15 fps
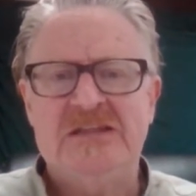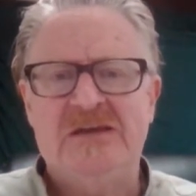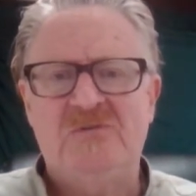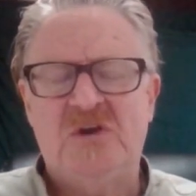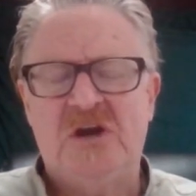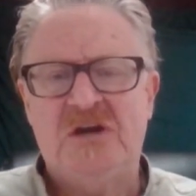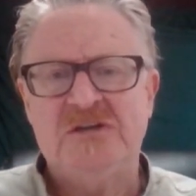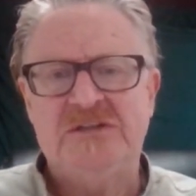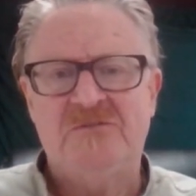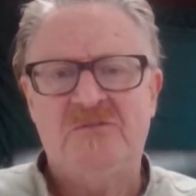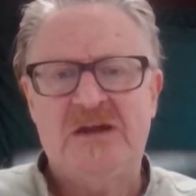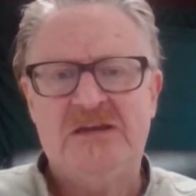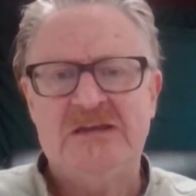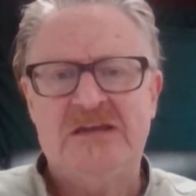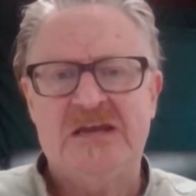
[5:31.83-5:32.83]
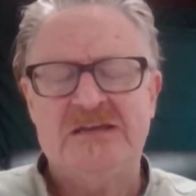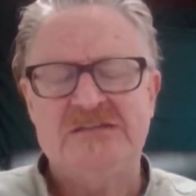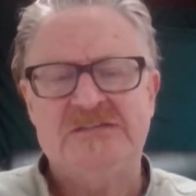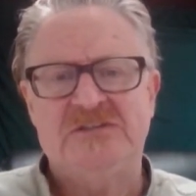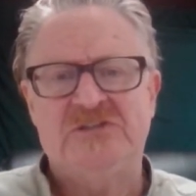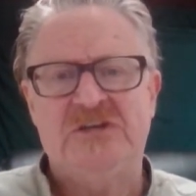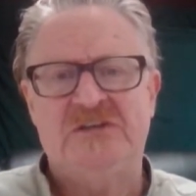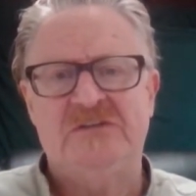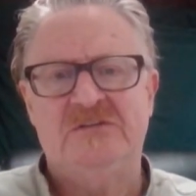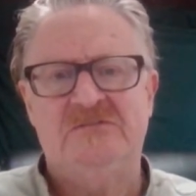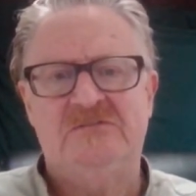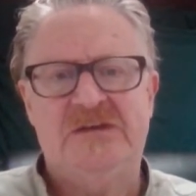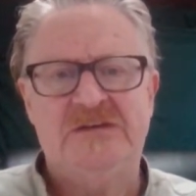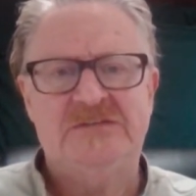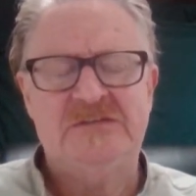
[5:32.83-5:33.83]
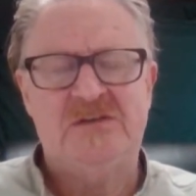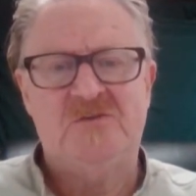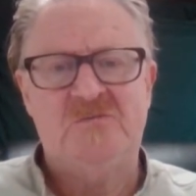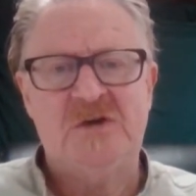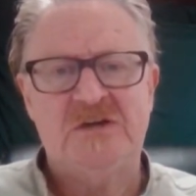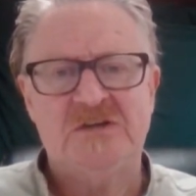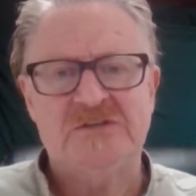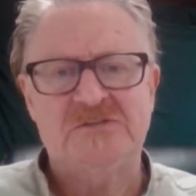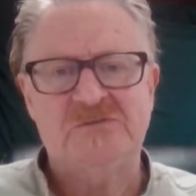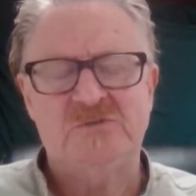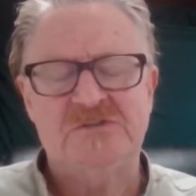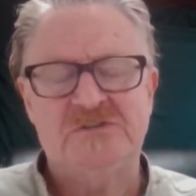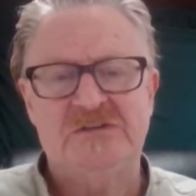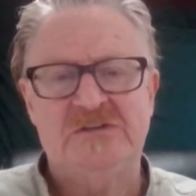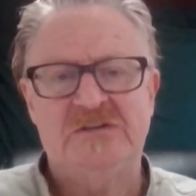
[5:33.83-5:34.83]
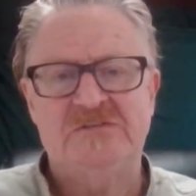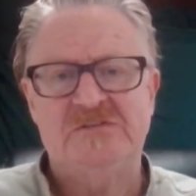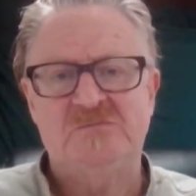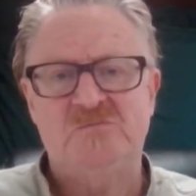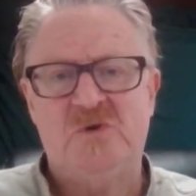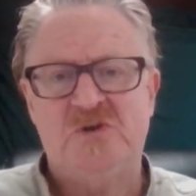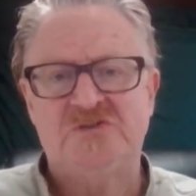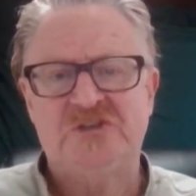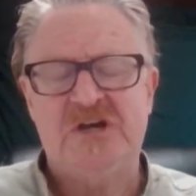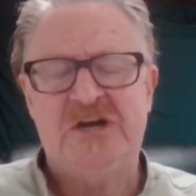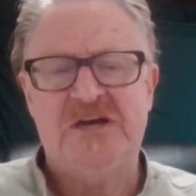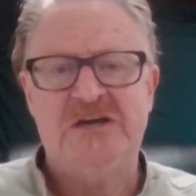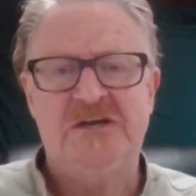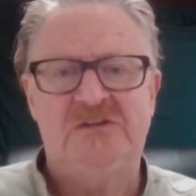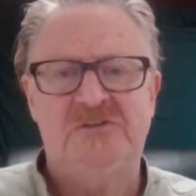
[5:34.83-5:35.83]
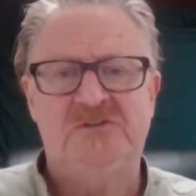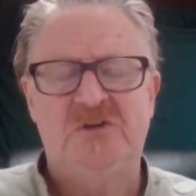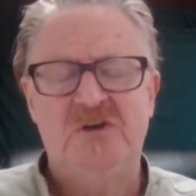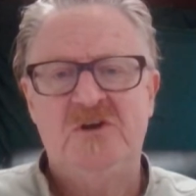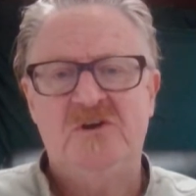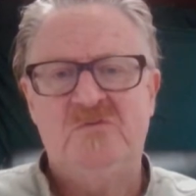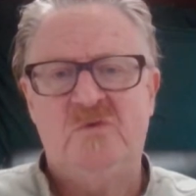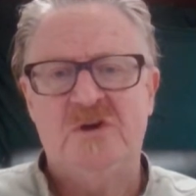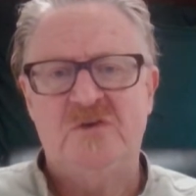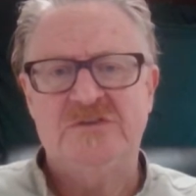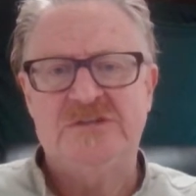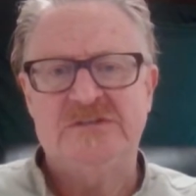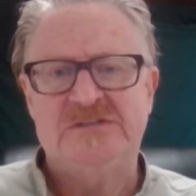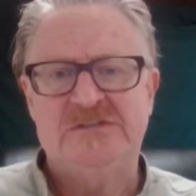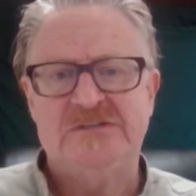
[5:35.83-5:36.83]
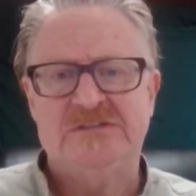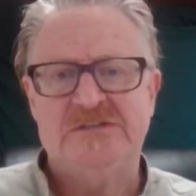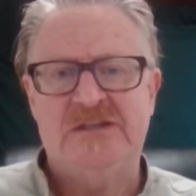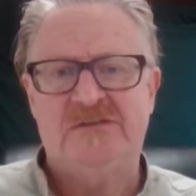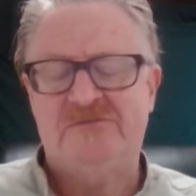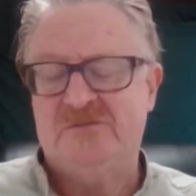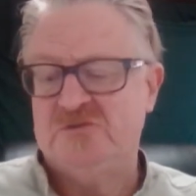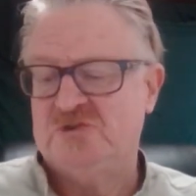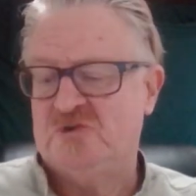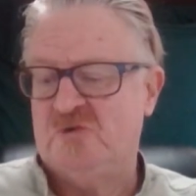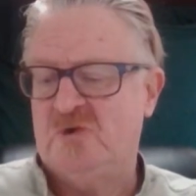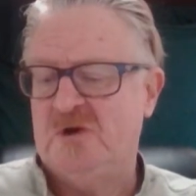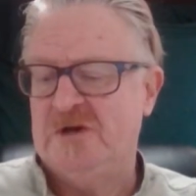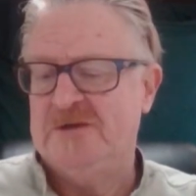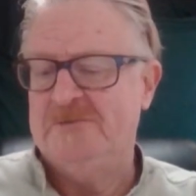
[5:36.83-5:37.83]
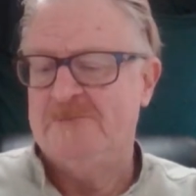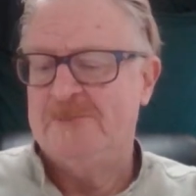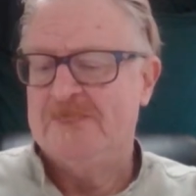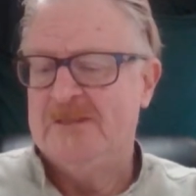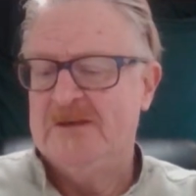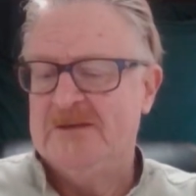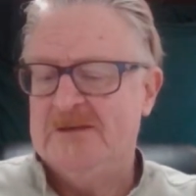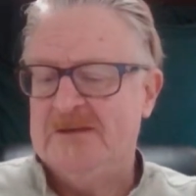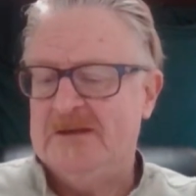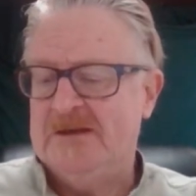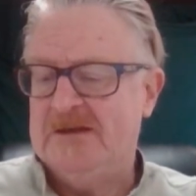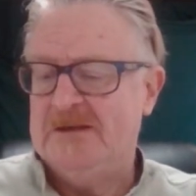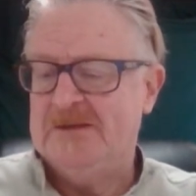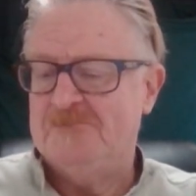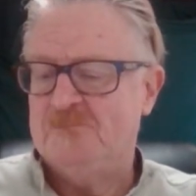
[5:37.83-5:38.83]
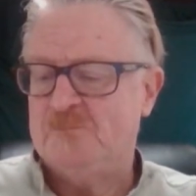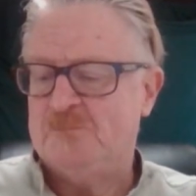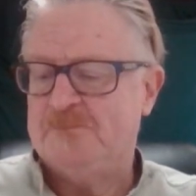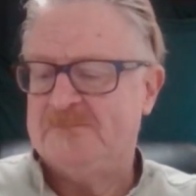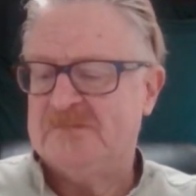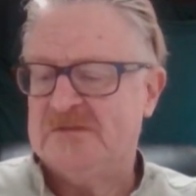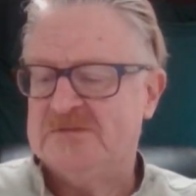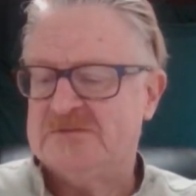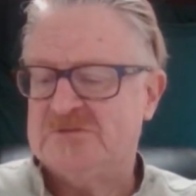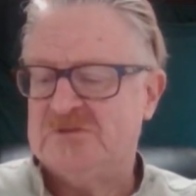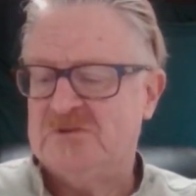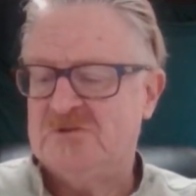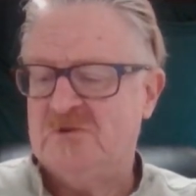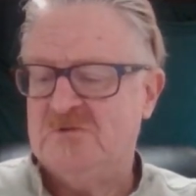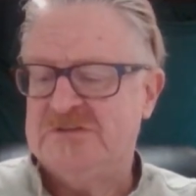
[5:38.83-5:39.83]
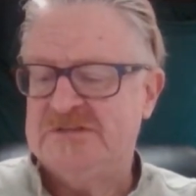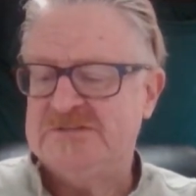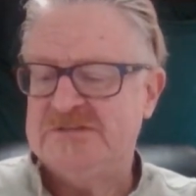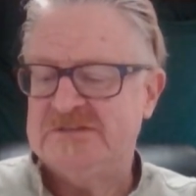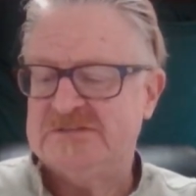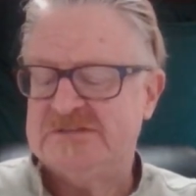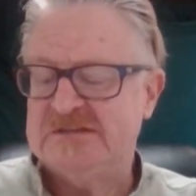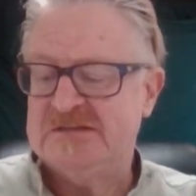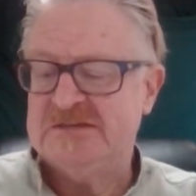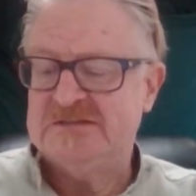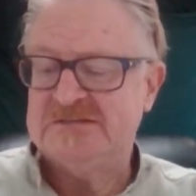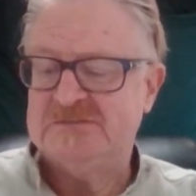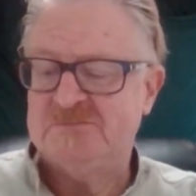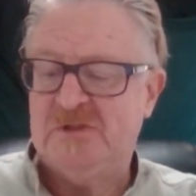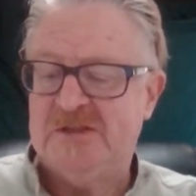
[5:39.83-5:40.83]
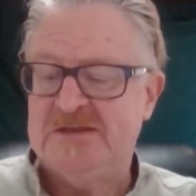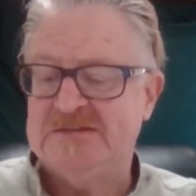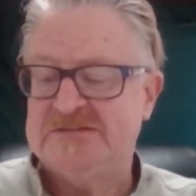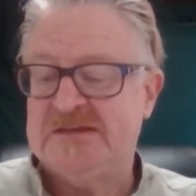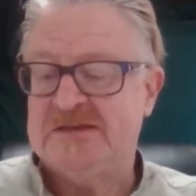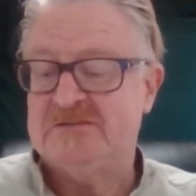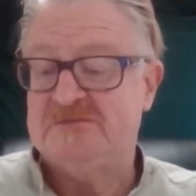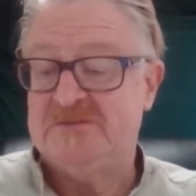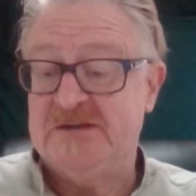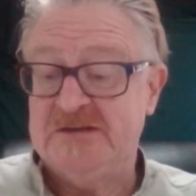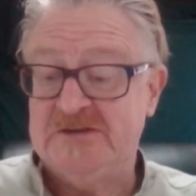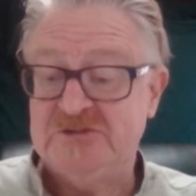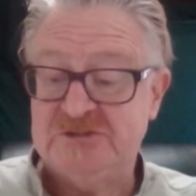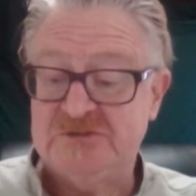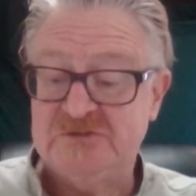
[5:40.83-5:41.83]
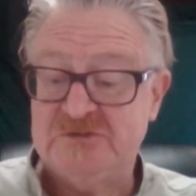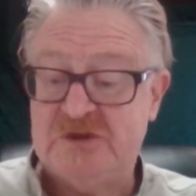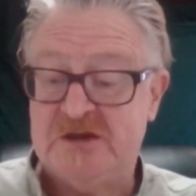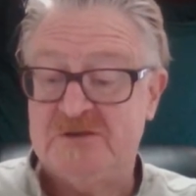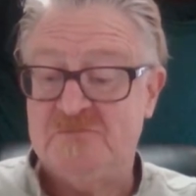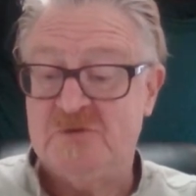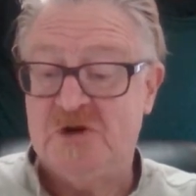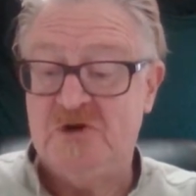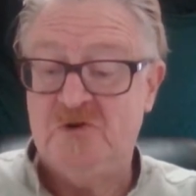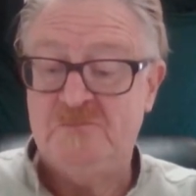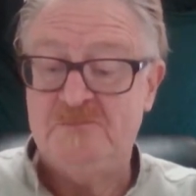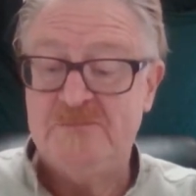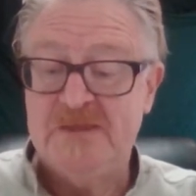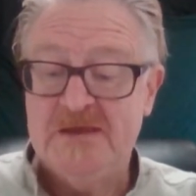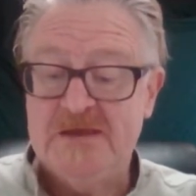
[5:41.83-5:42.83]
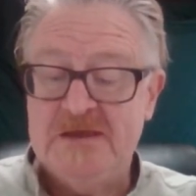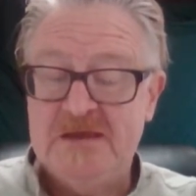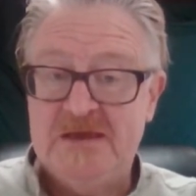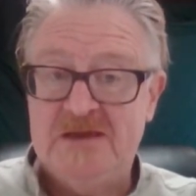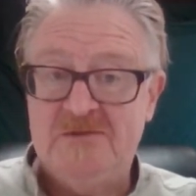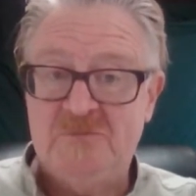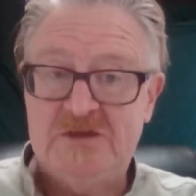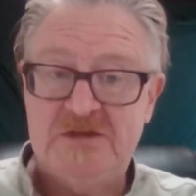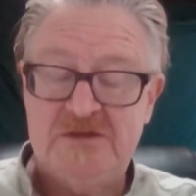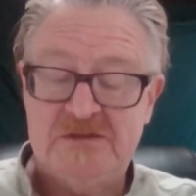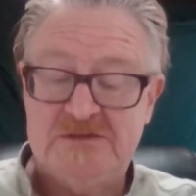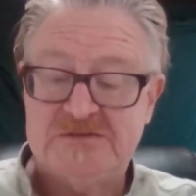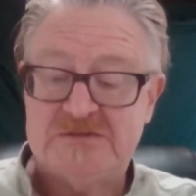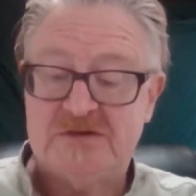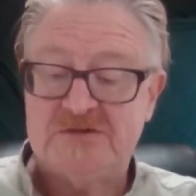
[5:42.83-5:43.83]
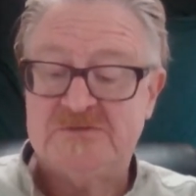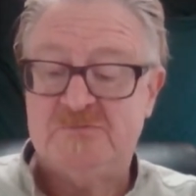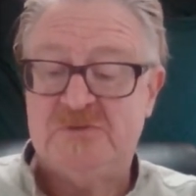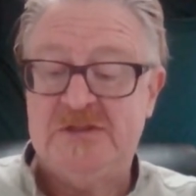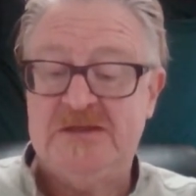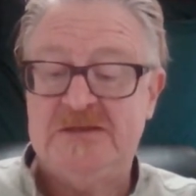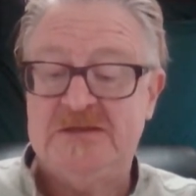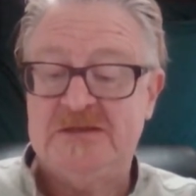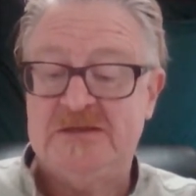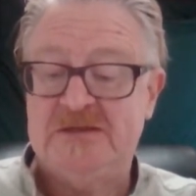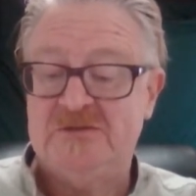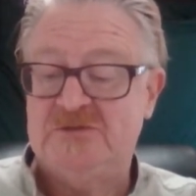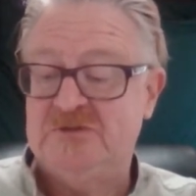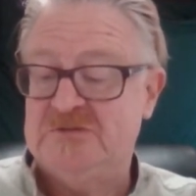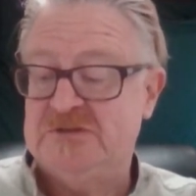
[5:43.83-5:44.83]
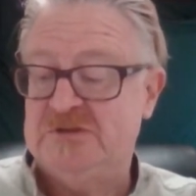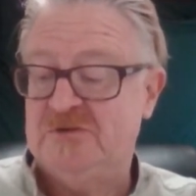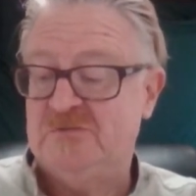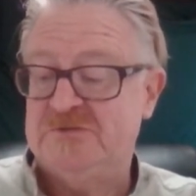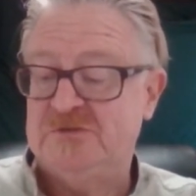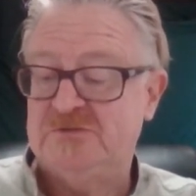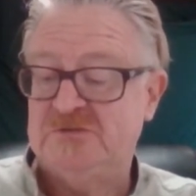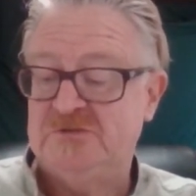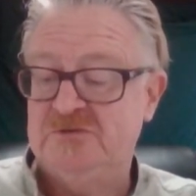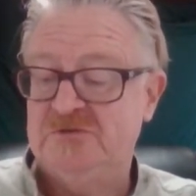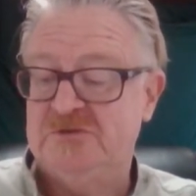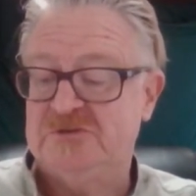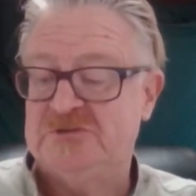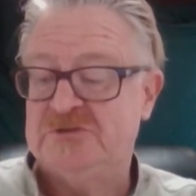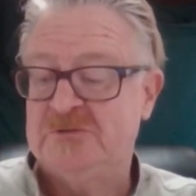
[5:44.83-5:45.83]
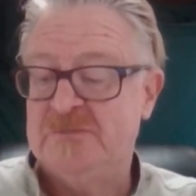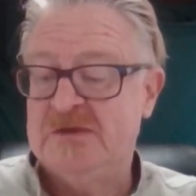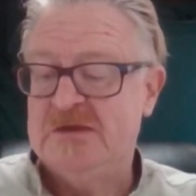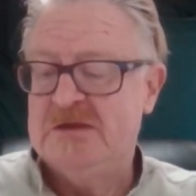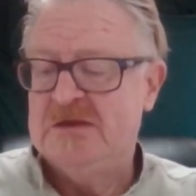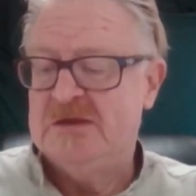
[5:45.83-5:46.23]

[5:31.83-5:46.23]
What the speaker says: they would hardly recognize each other. In fact, Telemachus was a small child when Odysseus left for Troy. Um, so Odysseus explains how the Phaeacians got him home and immediately starts planning to deal with the suitors.